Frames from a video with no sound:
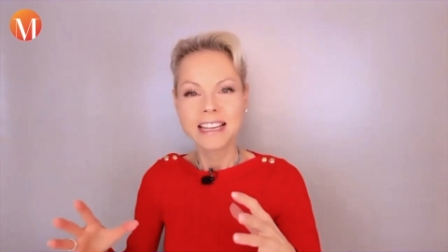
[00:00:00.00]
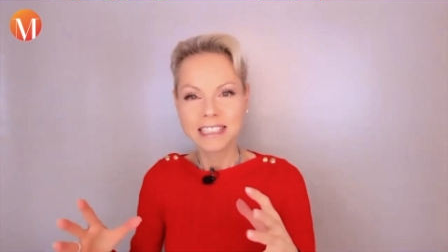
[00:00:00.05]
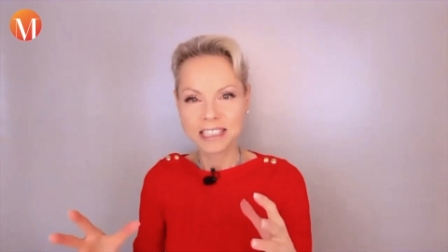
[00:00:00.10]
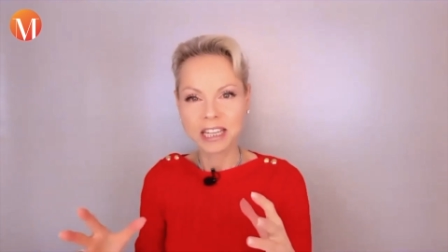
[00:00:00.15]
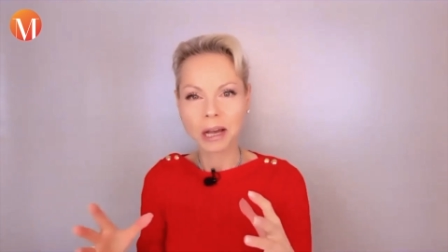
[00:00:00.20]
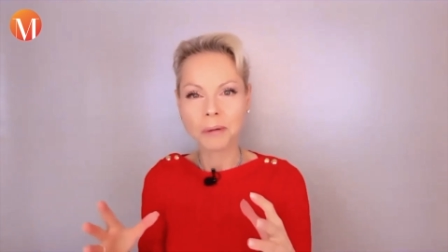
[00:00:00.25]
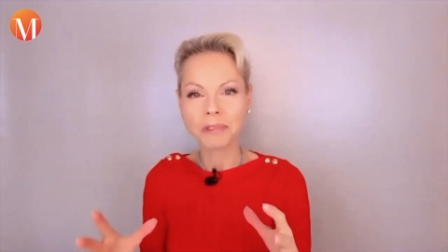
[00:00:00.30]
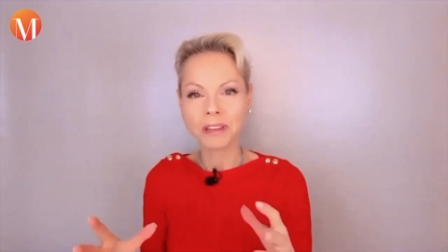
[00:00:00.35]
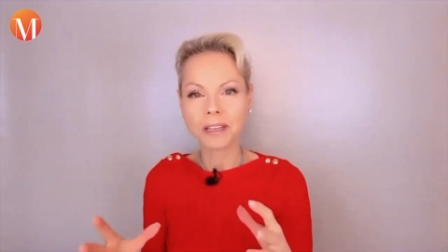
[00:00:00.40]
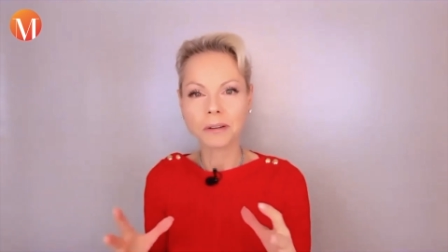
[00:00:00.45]

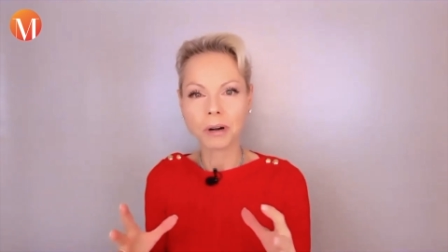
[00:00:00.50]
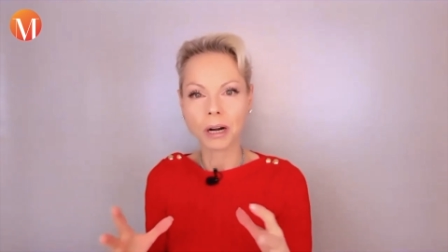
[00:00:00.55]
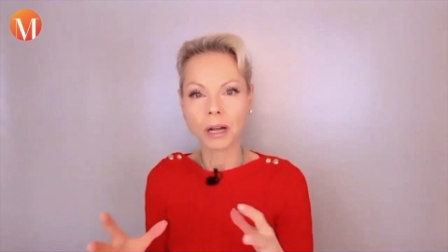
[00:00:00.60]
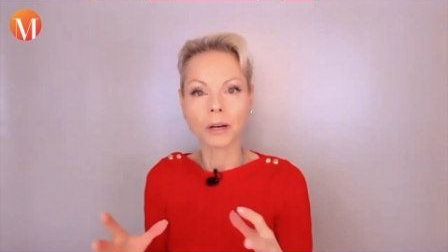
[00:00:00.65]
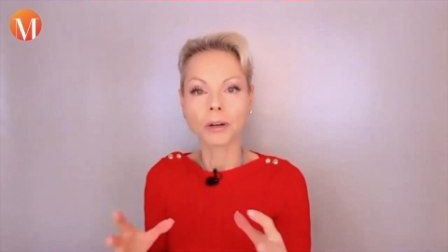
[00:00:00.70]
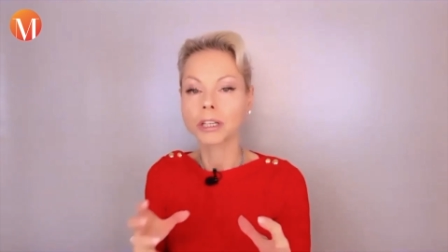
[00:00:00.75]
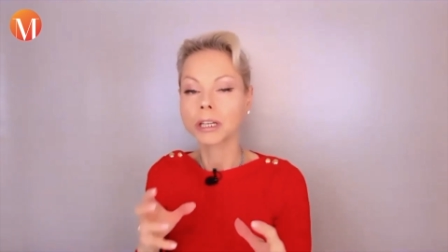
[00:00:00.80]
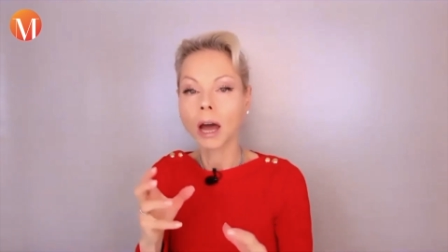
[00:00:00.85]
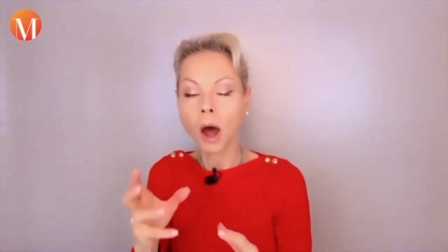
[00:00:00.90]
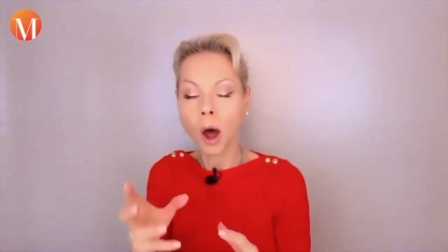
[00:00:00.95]
something,
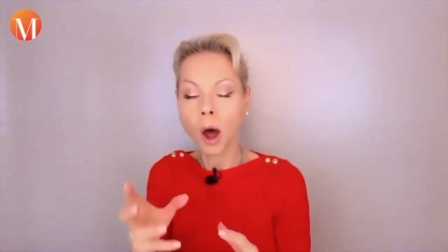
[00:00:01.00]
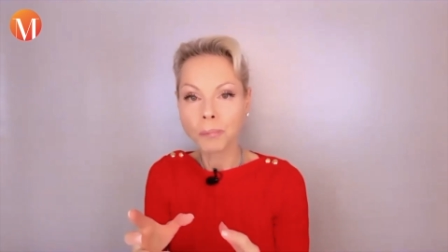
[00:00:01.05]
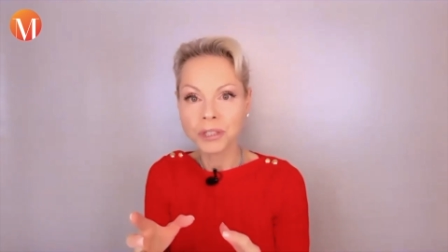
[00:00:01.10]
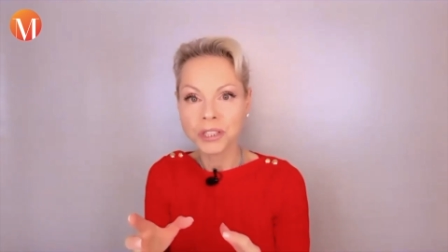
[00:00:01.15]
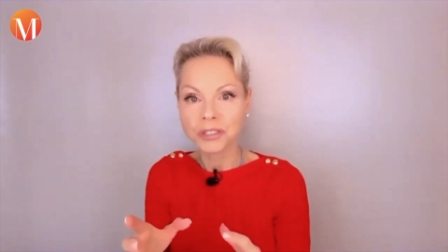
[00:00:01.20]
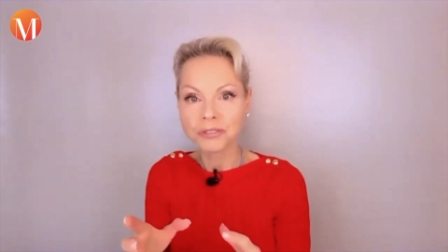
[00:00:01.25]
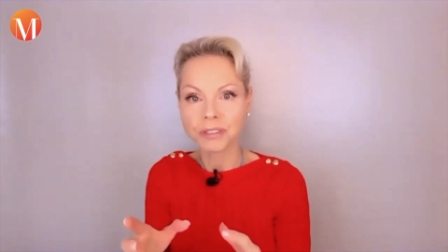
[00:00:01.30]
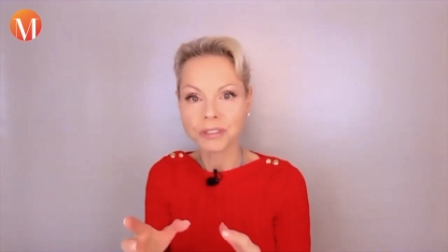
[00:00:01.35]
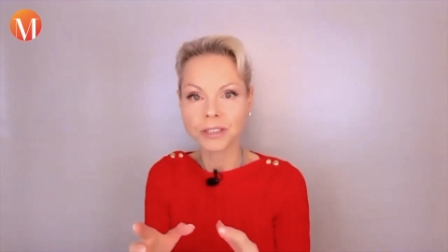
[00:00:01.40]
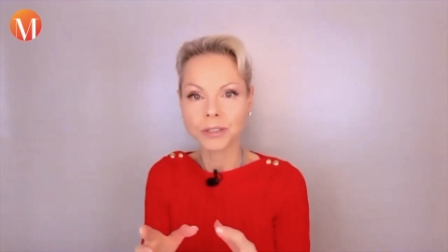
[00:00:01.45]
a
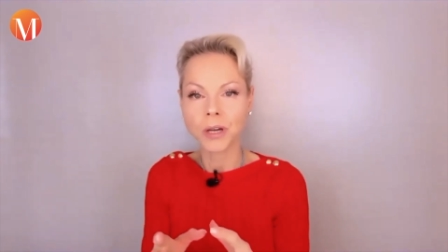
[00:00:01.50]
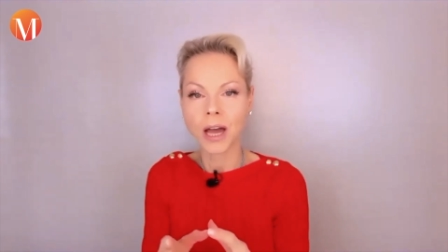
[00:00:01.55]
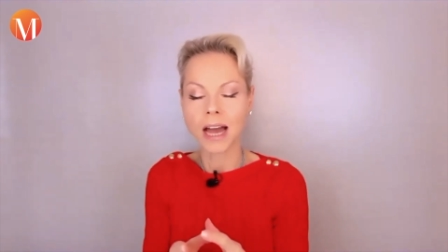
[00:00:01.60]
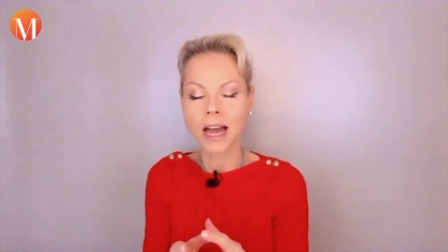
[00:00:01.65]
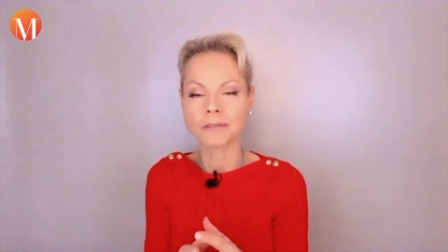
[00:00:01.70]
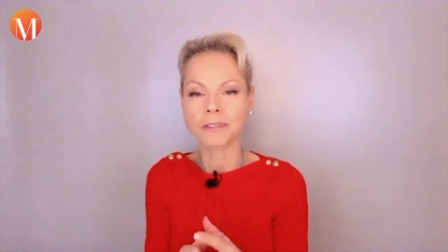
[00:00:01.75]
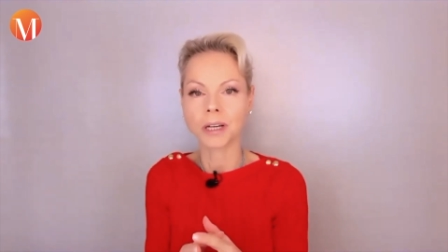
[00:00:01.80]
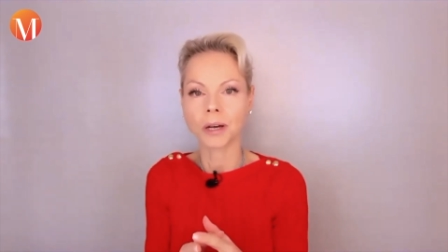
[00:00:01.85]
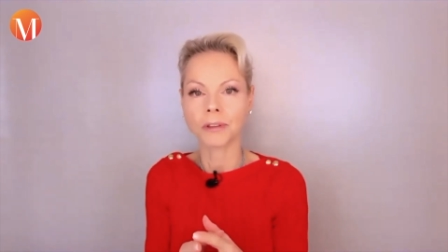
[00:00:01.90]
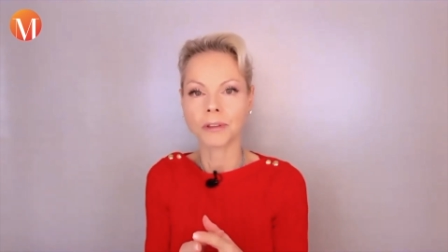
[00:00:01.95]
carpentry you
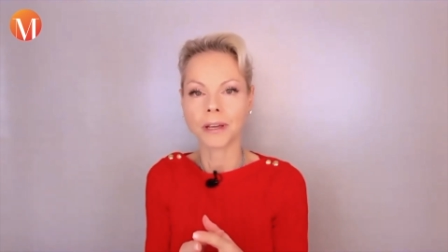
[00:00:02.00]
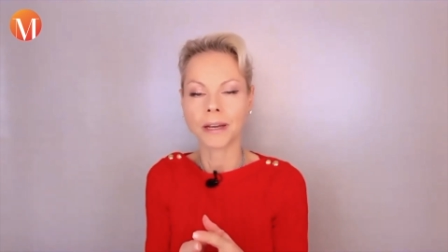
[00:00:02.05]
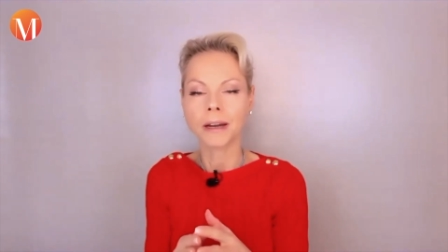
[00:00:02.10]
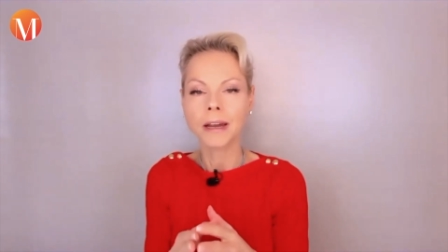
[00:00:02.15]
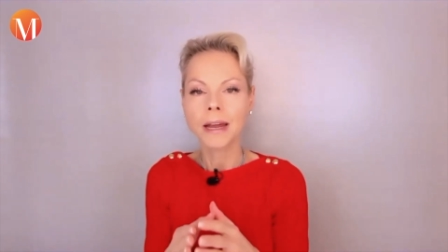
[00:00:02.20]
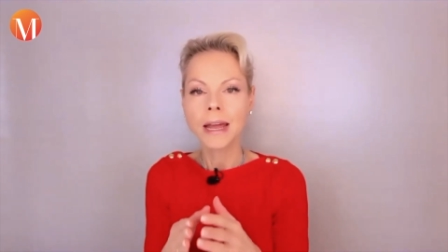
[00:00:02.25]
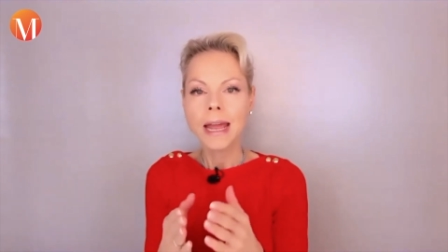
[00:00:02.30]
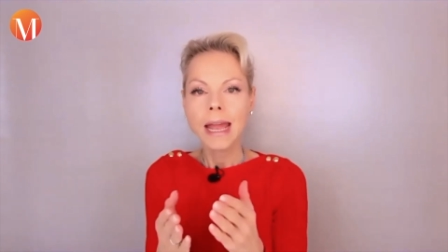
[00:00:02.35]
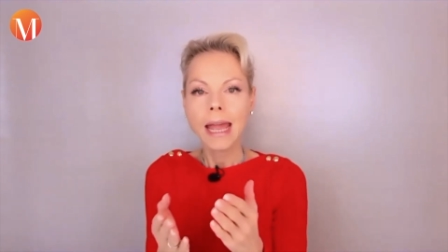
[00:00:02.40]
have down there.